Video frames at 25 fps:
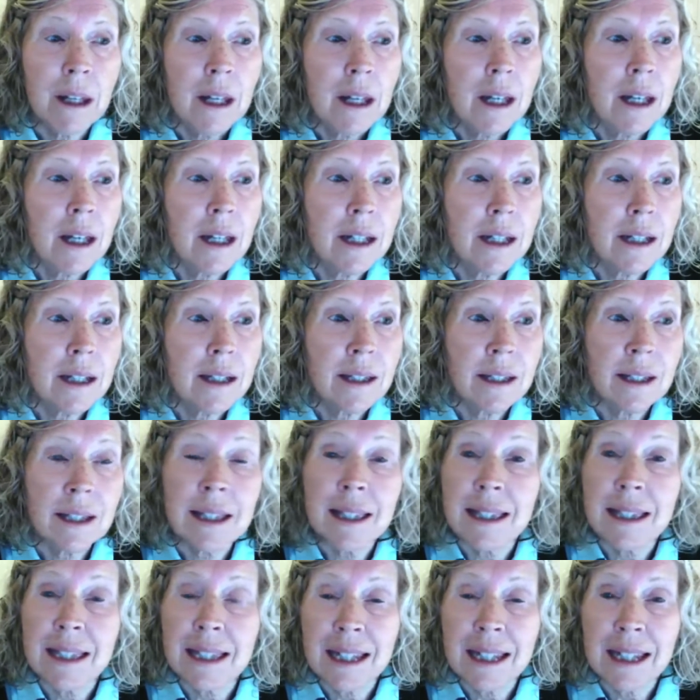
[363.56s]
and it's the
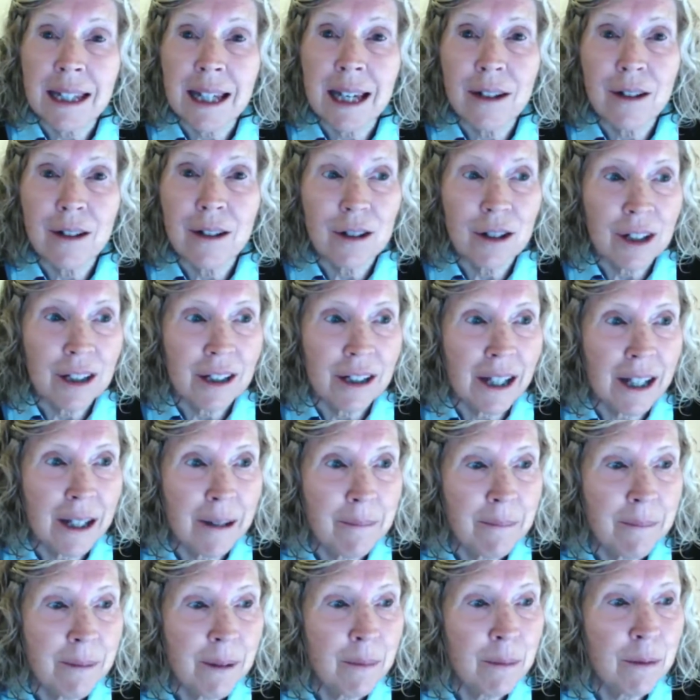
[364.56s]
C and G
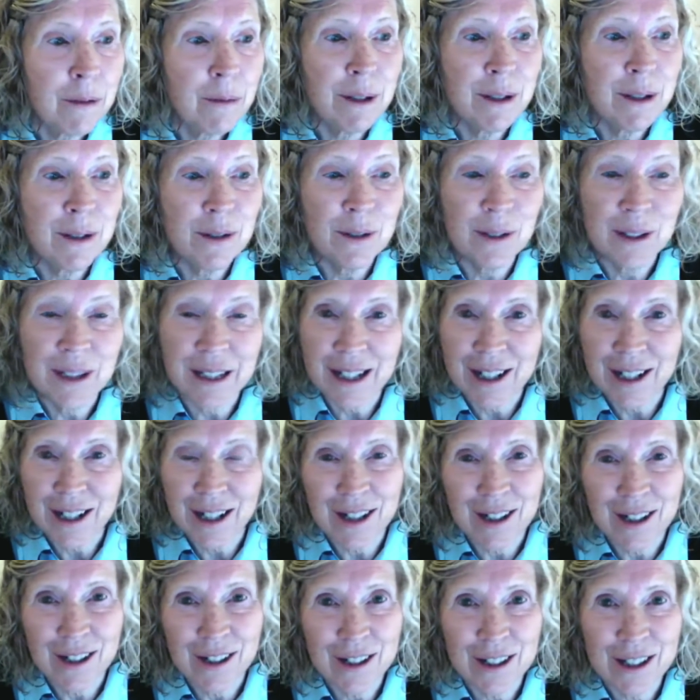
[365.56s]
game. And we'll be doing that
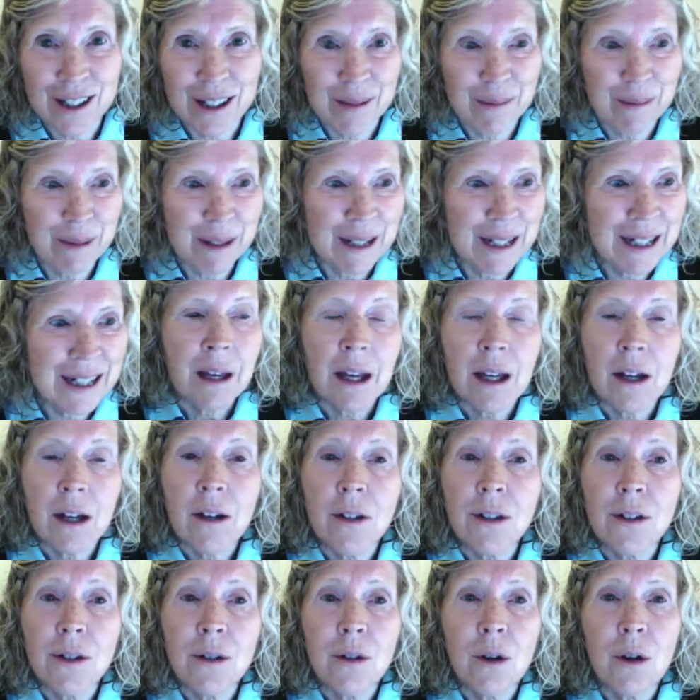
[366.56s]
in just a minute. I
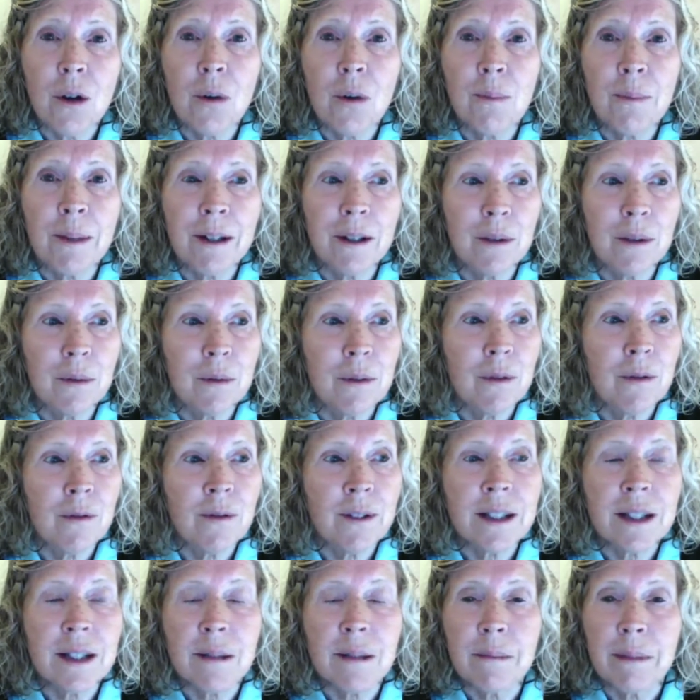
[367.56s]
also hope that you will
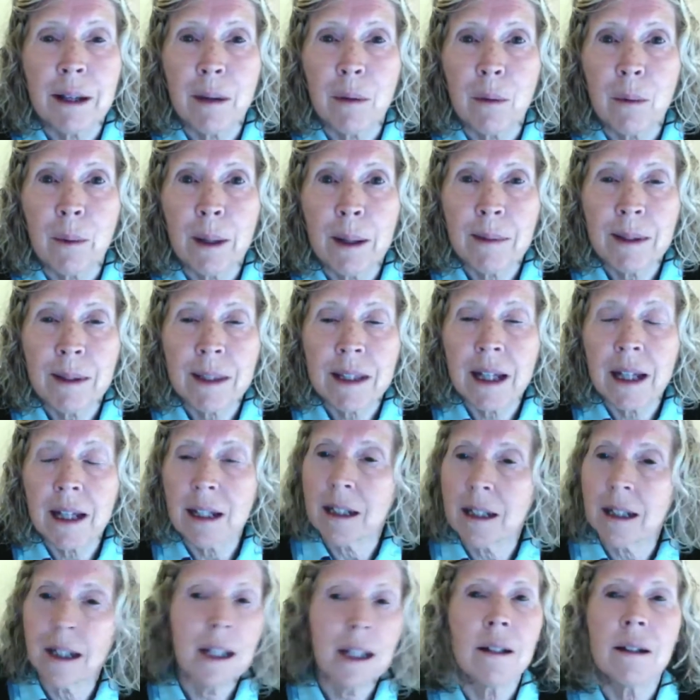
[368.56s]
visit my
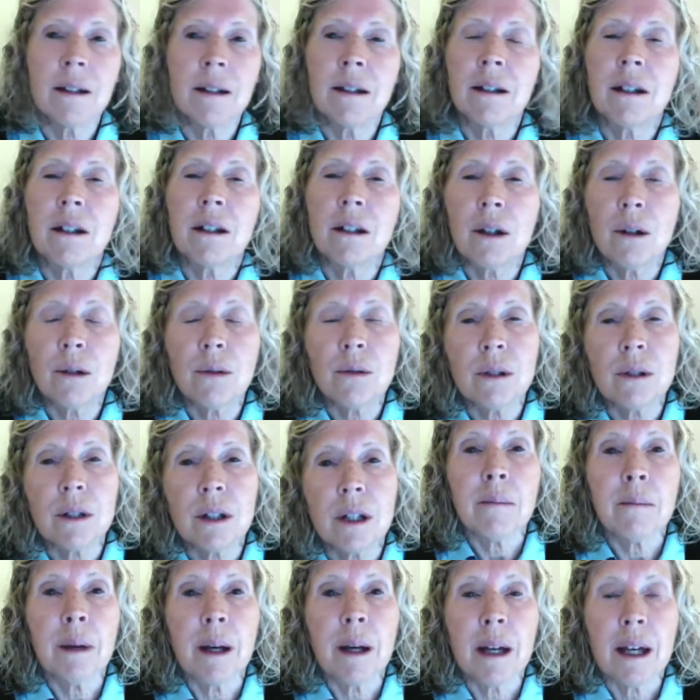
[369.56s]
website and note
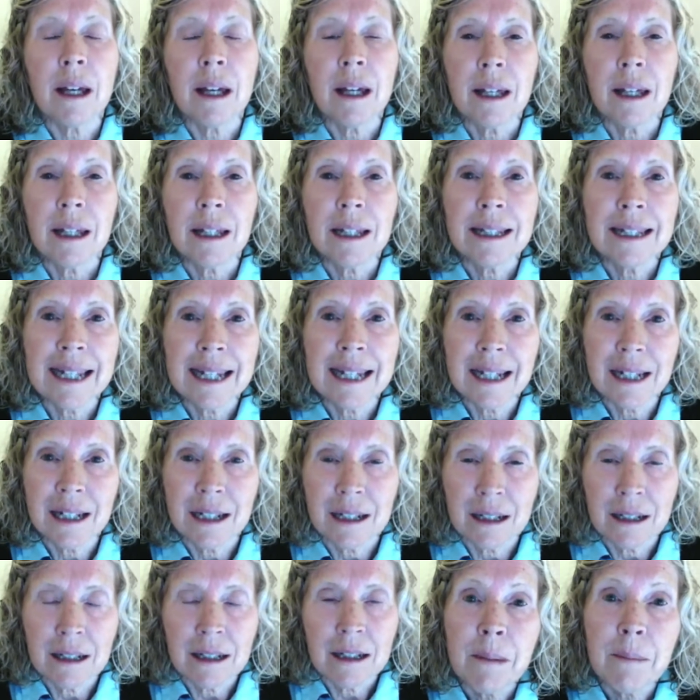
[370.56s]
my
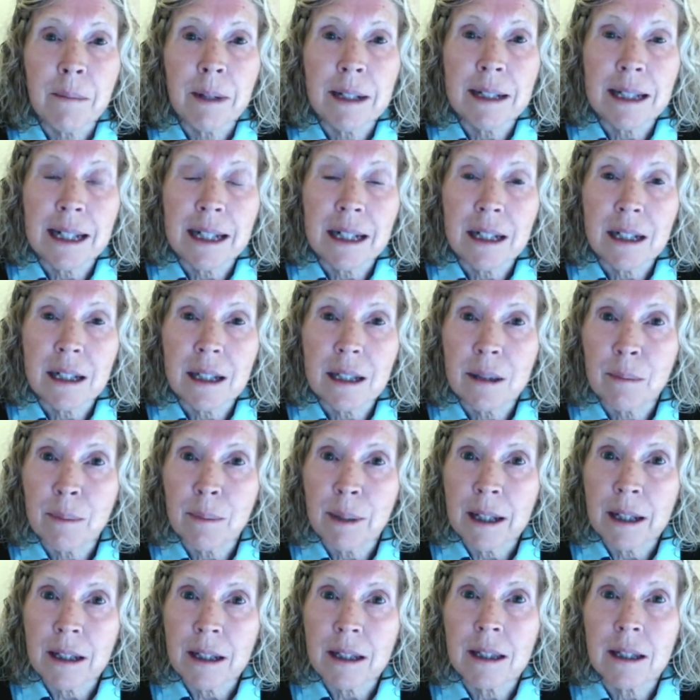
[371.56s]
data. My data is
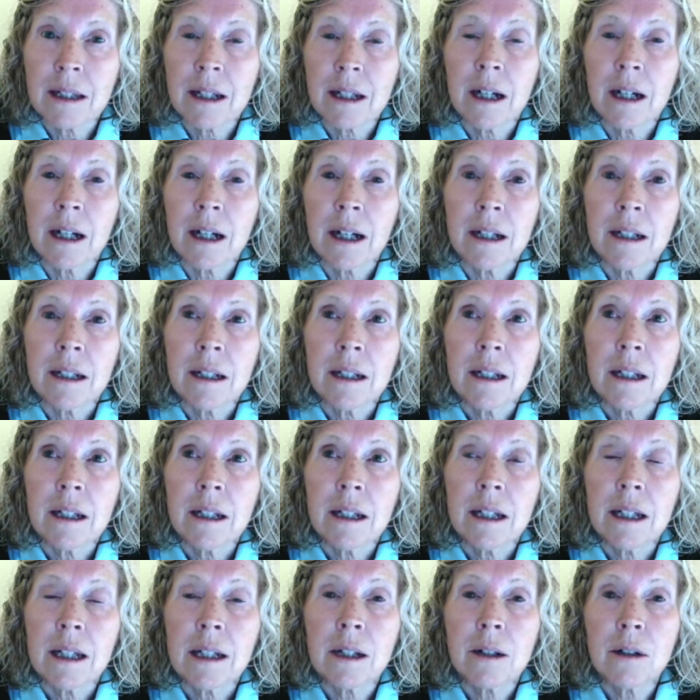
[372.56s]
based on
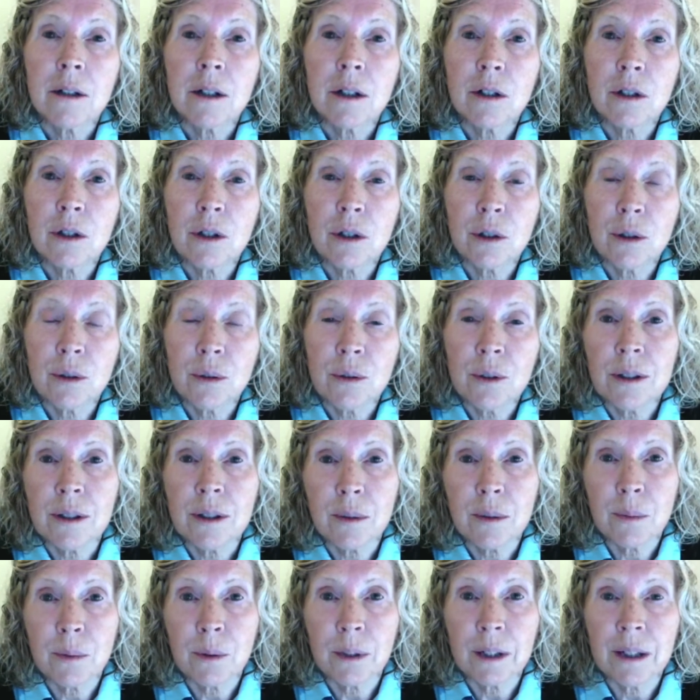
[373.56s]
students
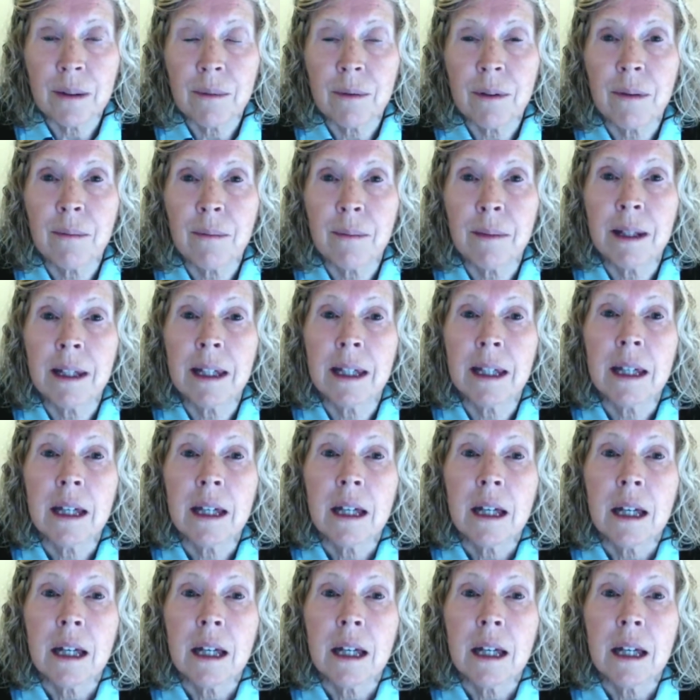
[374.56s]
working with me